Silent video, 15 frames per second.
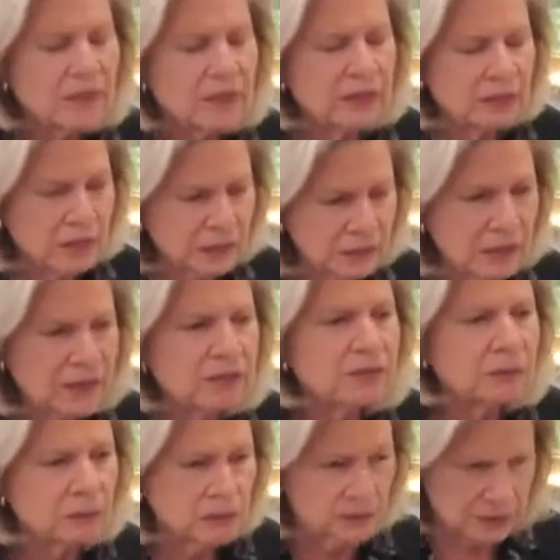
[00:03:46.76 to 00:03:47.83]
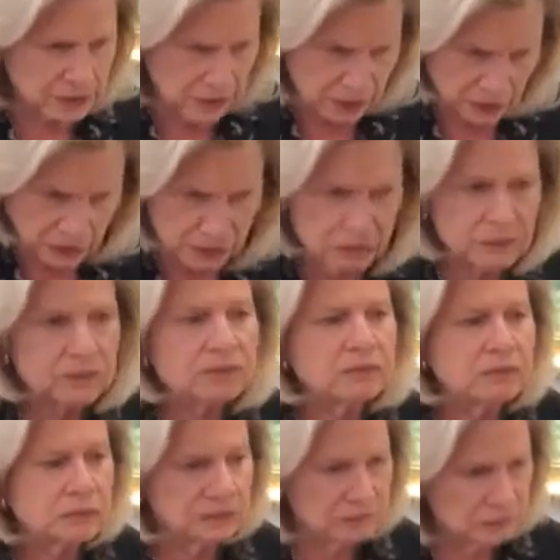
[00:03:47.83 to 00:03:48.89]
In that case, it was there.
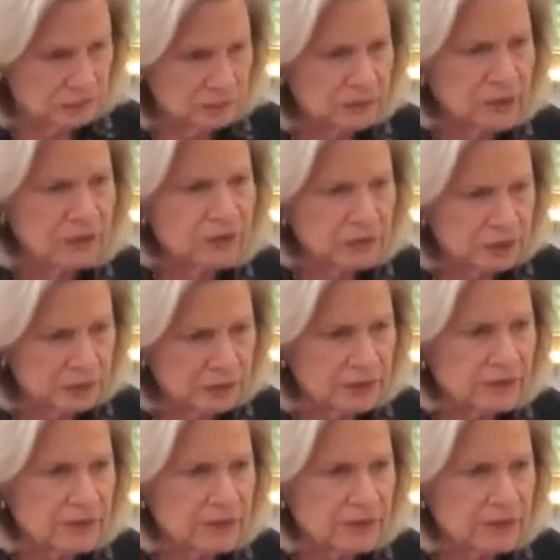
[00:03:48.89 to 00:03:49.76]
Definitely.